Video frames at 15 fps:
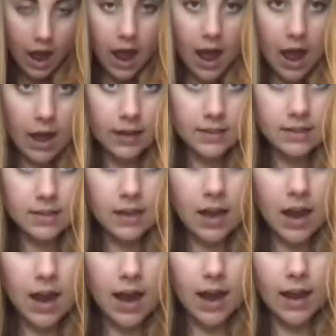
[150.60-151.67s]
as
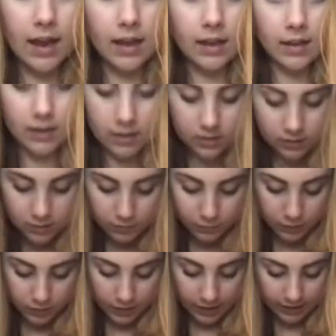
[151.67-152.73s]
I
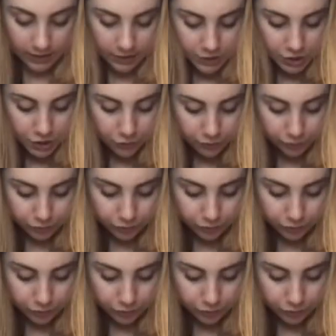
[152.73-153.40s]
would like it to,